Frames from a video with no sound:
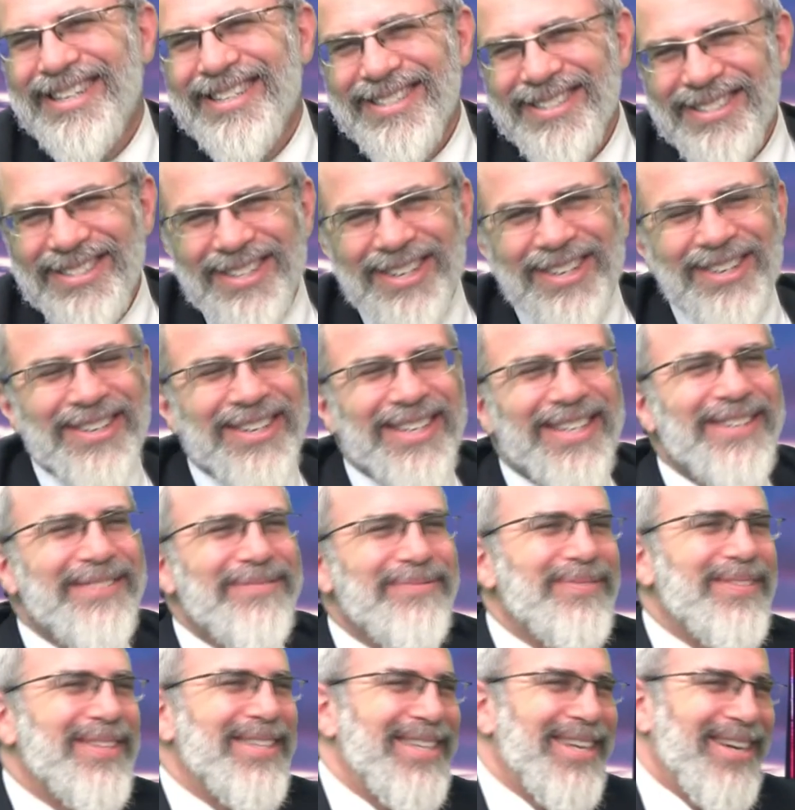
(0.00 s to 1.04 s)
So.
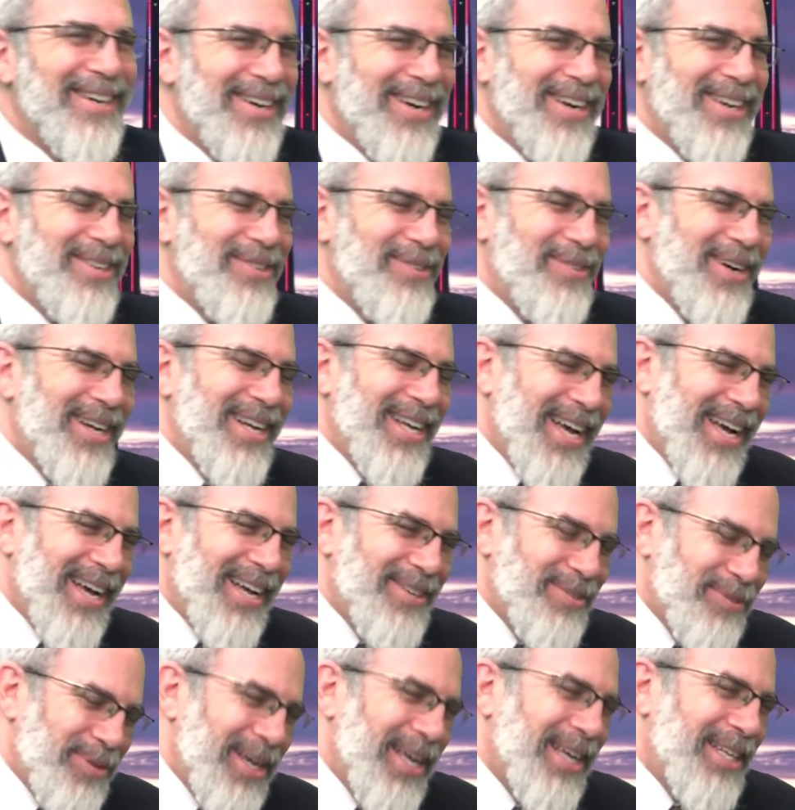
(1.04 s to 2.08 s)
Now, on the one
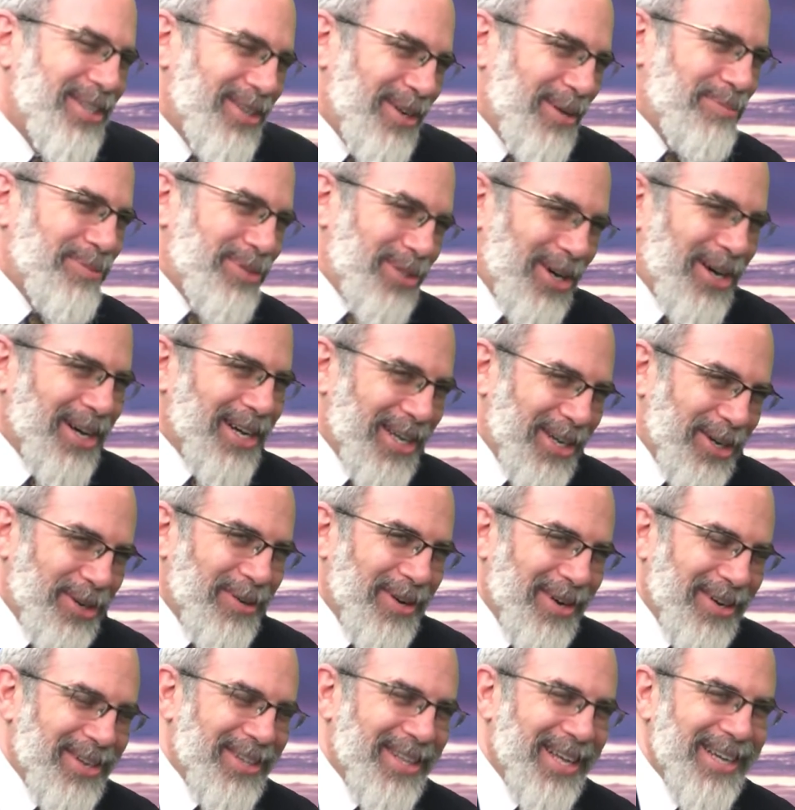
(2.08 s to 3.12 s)
hand, we ended up talking
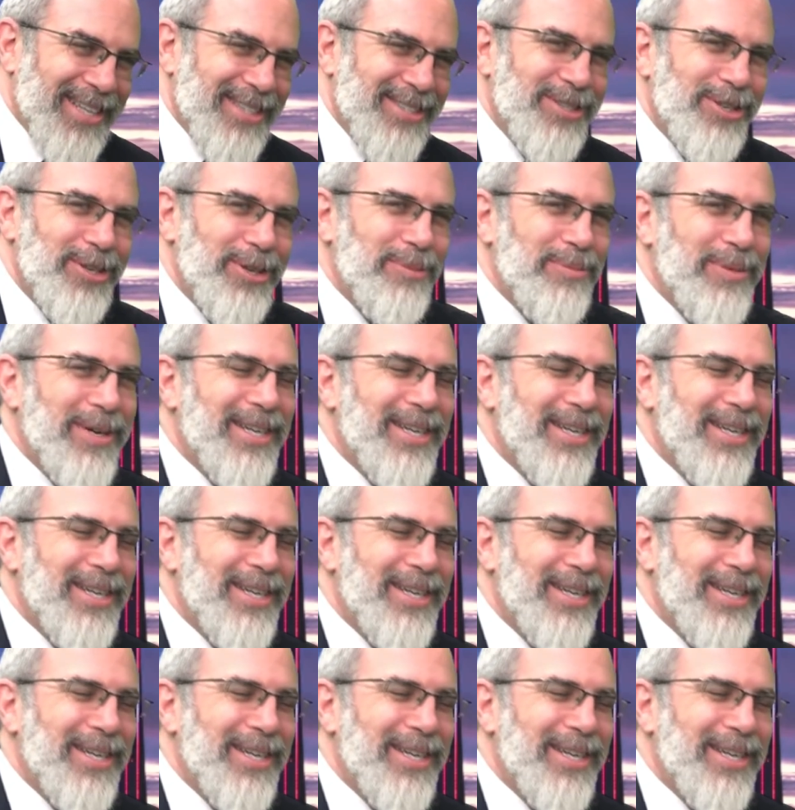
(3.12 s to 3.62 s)
her out of that too.